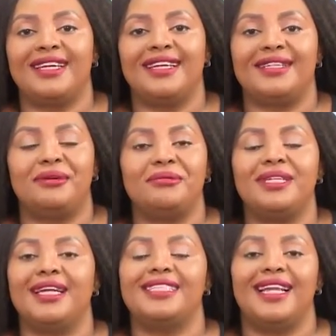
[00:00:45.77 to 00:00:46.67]
And
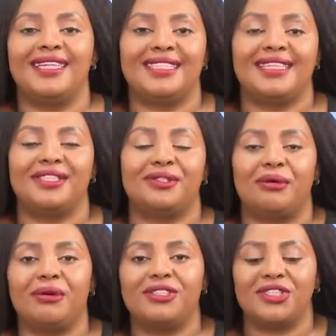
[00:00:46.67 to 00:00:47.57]
we are delighted that you're
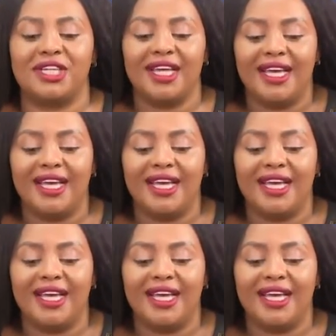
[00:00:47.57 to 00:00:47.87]
watching.